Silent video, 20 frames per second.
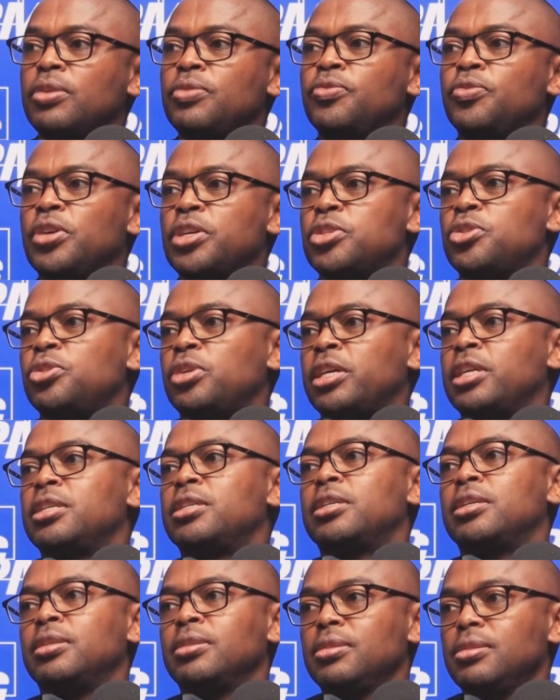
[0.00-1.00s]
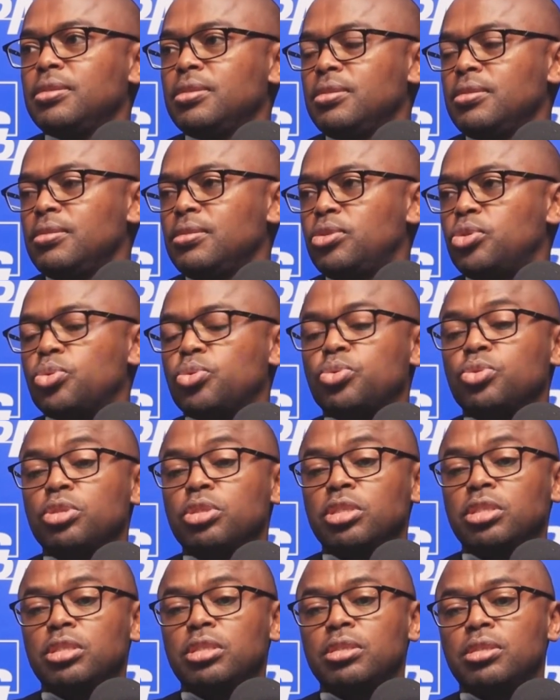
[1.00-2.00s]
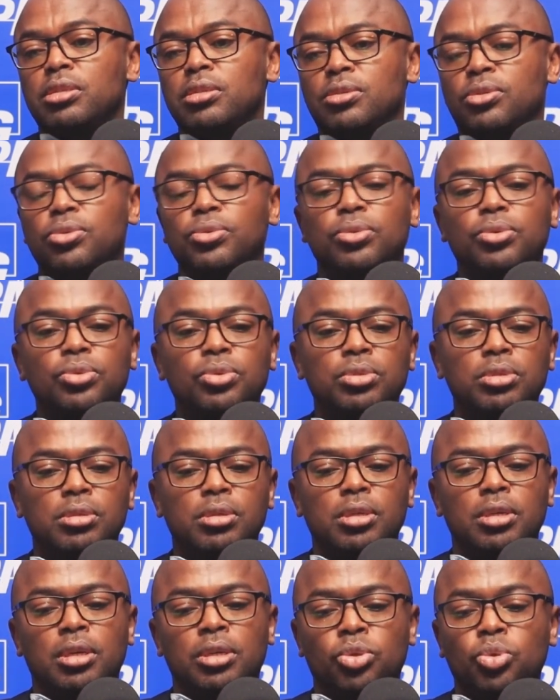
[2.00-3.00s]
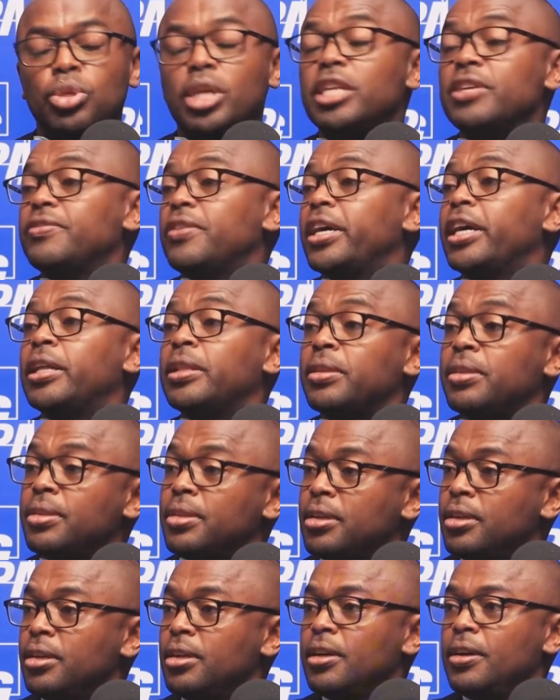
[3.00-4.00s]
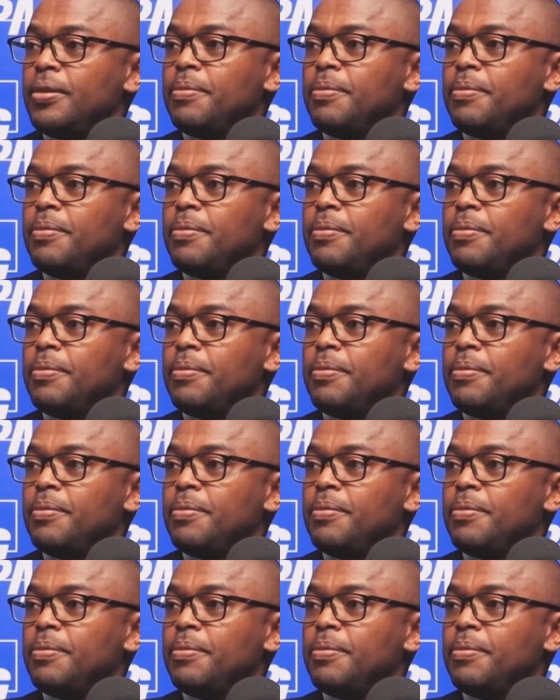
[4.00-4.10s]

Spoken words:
infrastructure to deliver health.